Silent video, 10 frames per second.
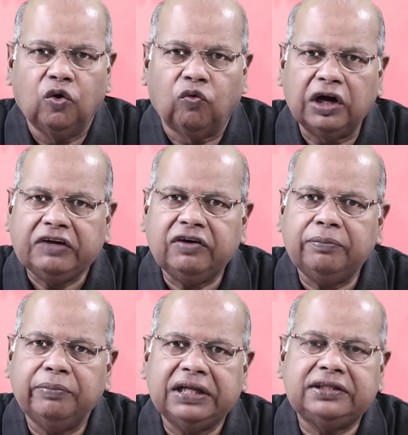whatever
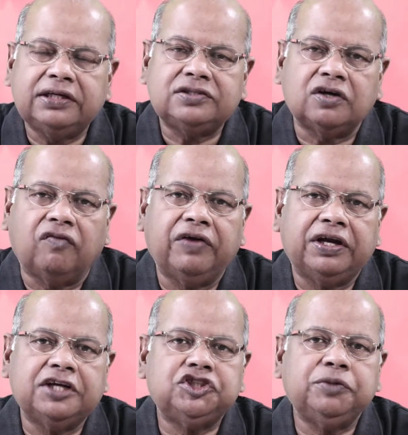methods of
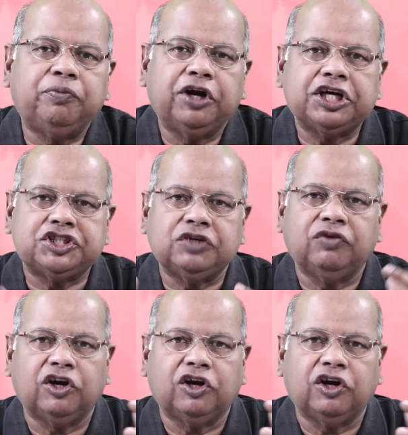energy production